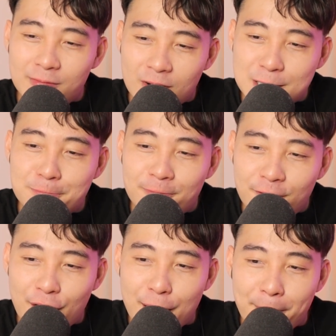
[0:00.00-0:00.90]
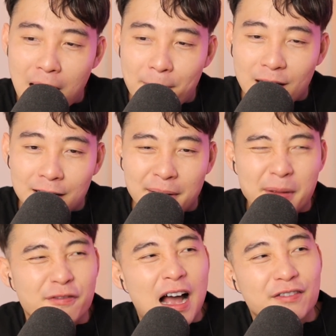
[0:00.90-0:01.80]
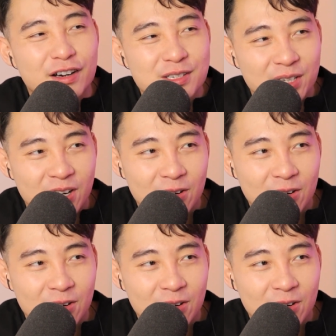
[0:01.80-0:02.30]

was very popular maybe 5 years ago.